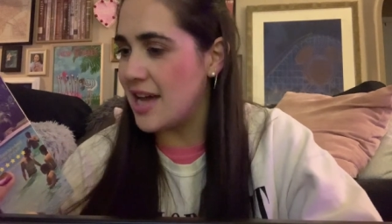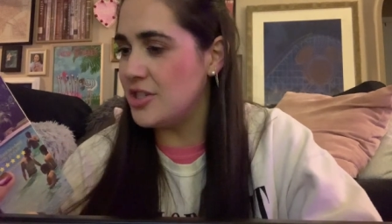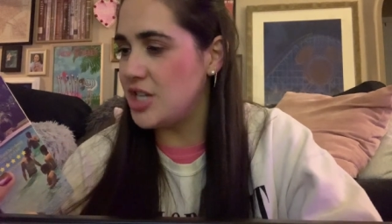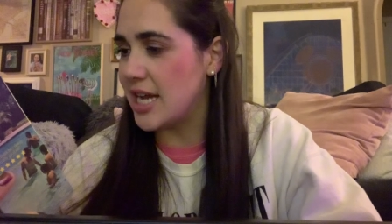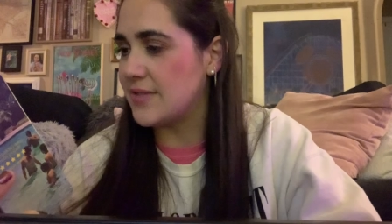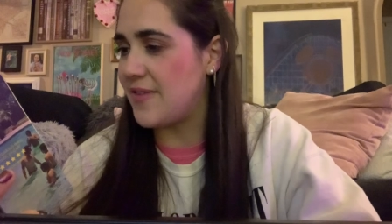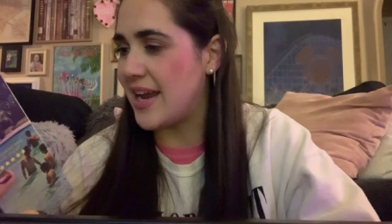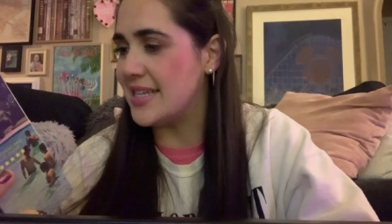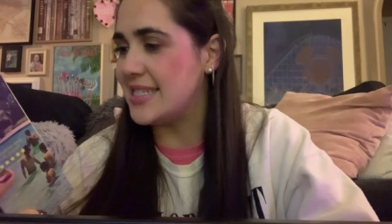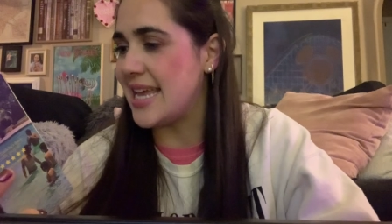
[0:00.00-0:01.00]
unchecked
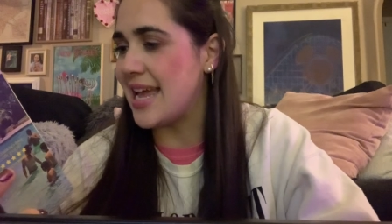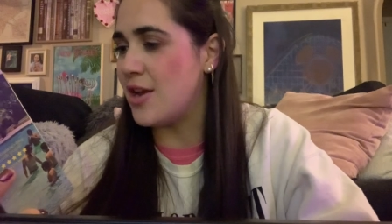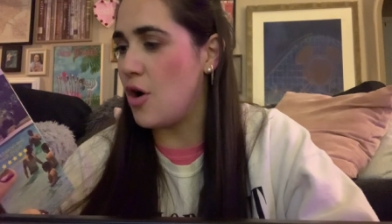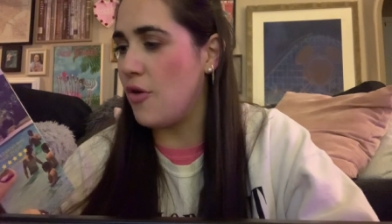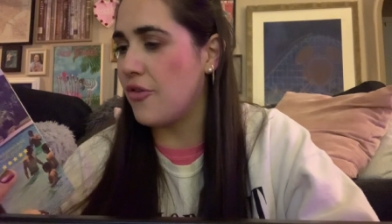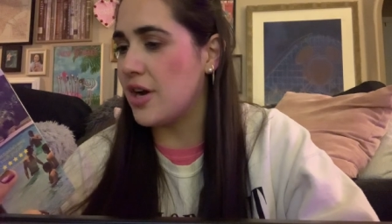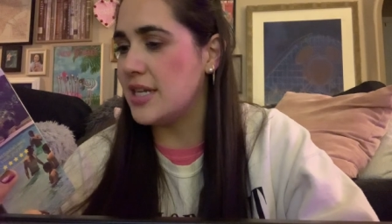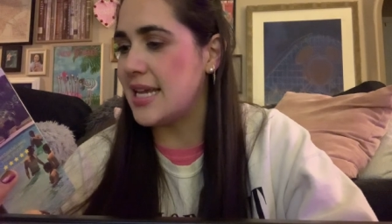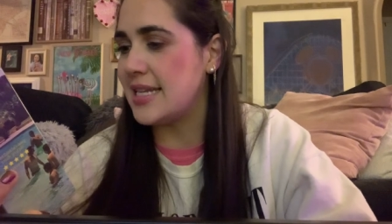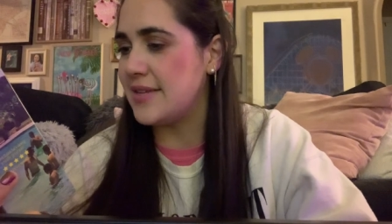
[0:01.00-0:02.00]
fantasy, and over
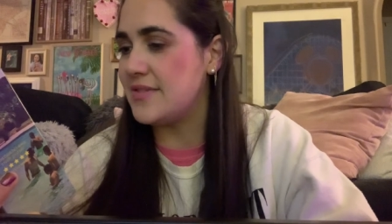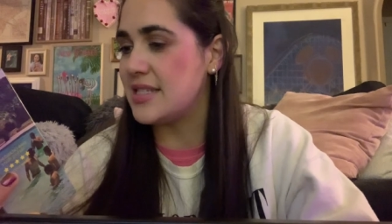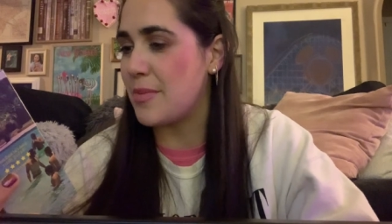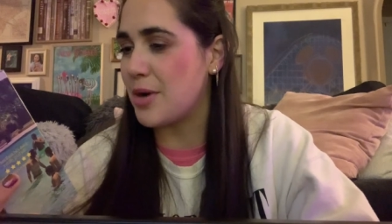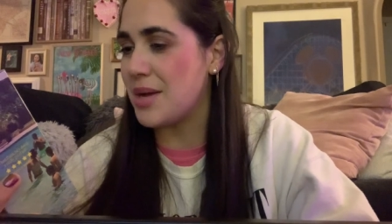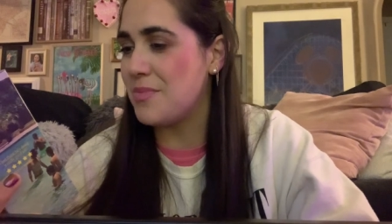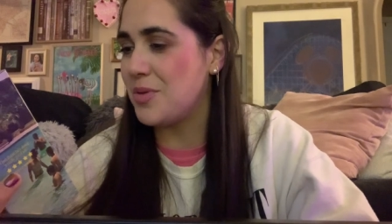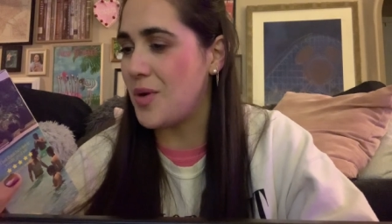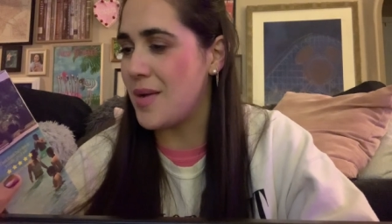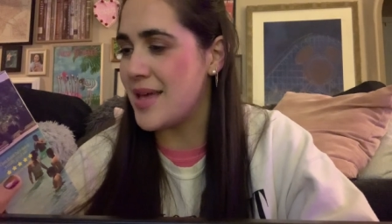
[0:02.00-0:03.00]
attentive summer
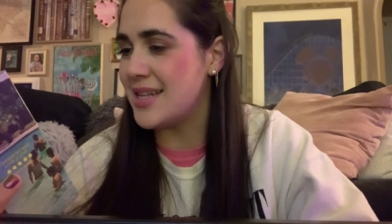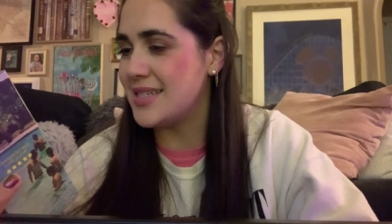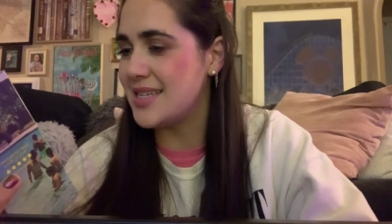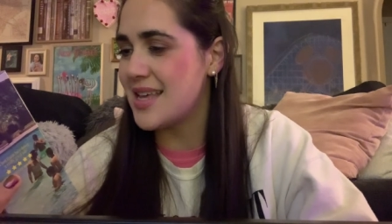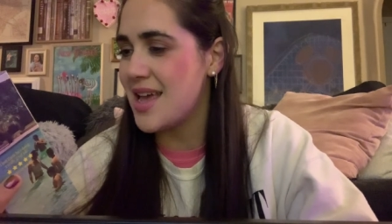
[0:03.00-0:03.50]
employment.